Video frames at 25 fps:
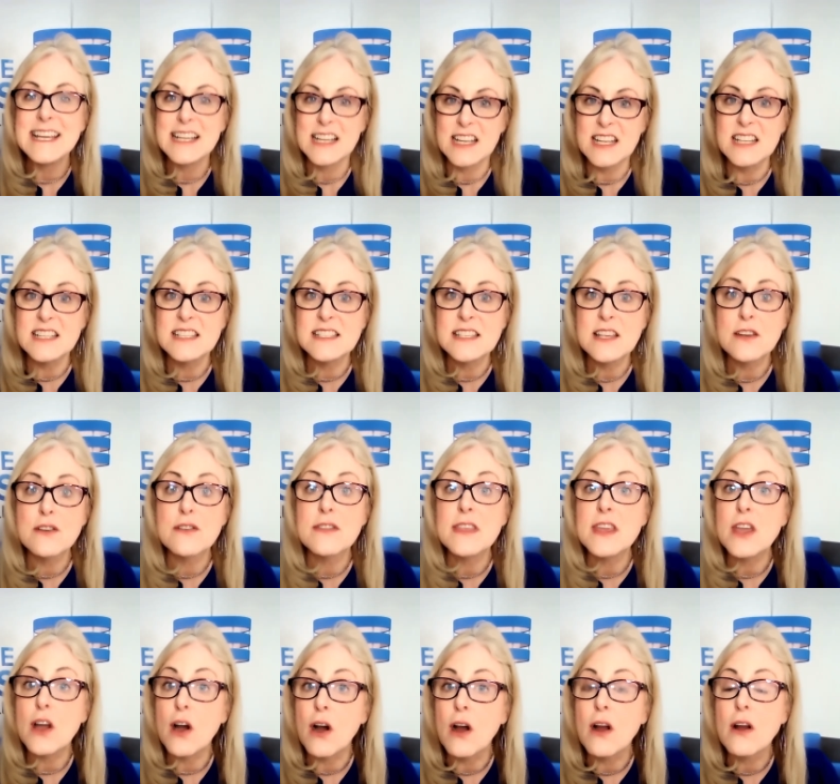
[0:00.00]
Consider
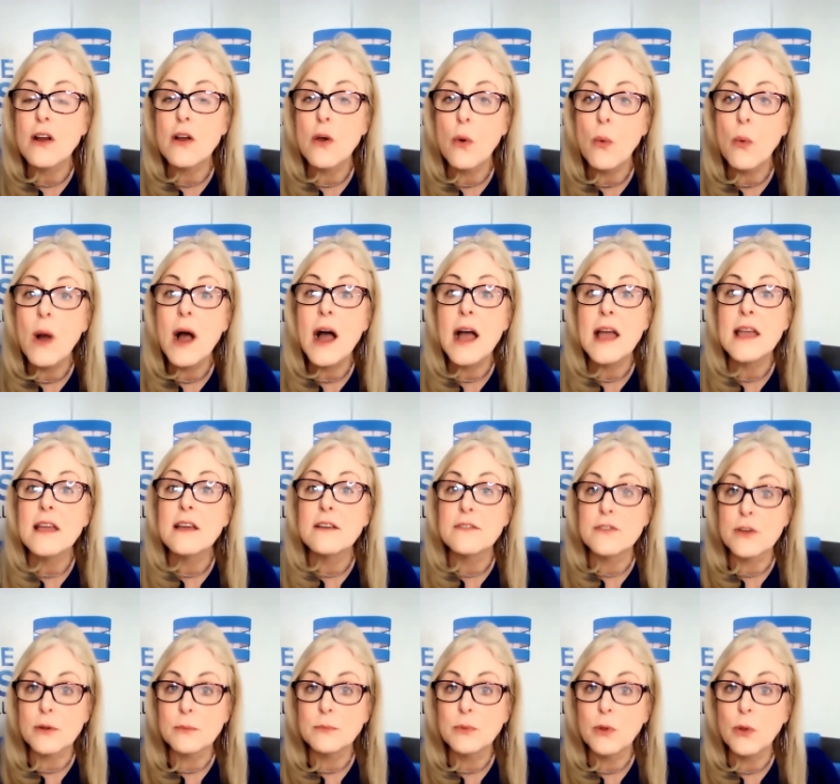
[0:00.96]
the ROI
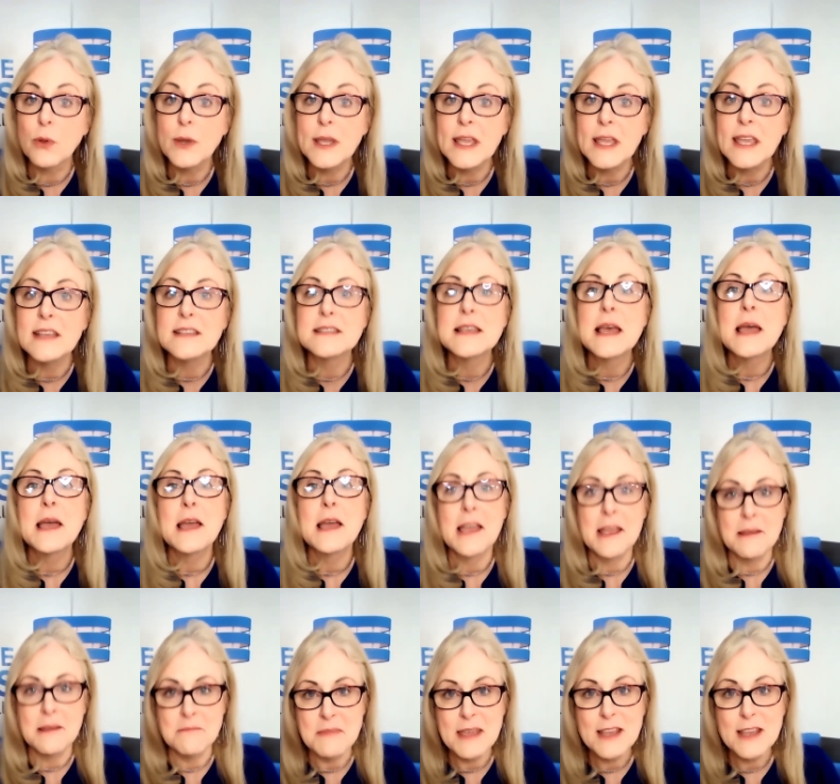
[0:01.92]
of your employees
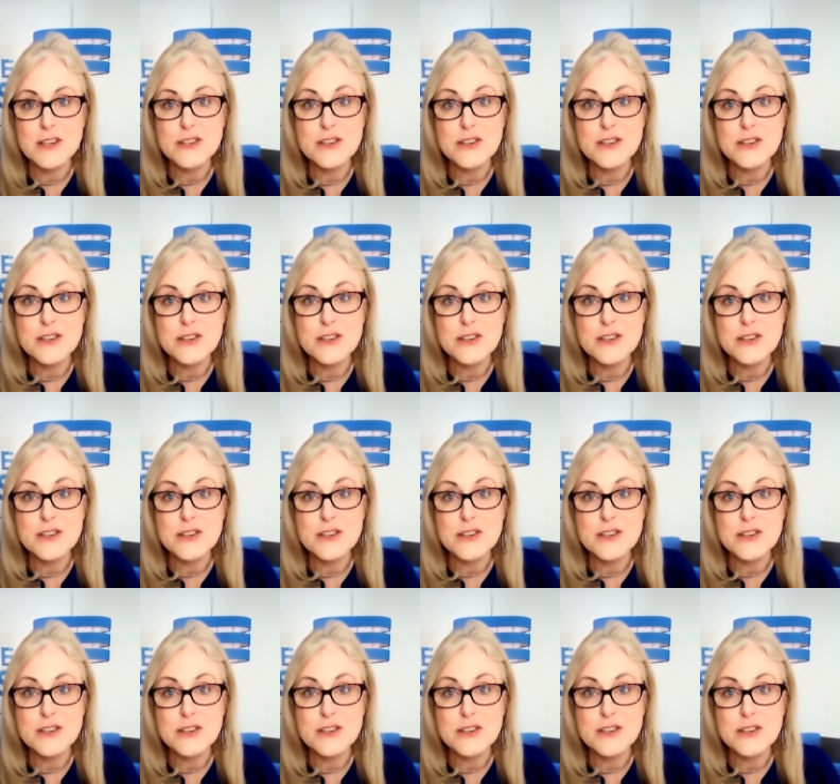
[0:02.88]
and make